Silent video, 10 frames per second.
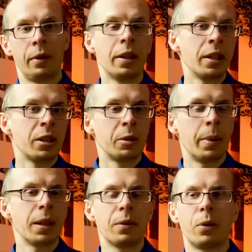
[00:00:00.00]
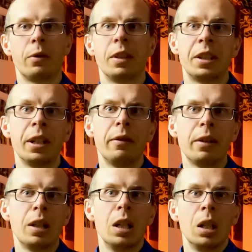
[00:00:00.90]
$300 for the
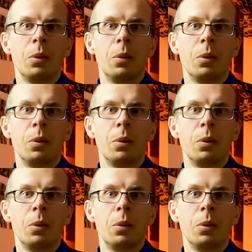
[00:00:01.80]
server,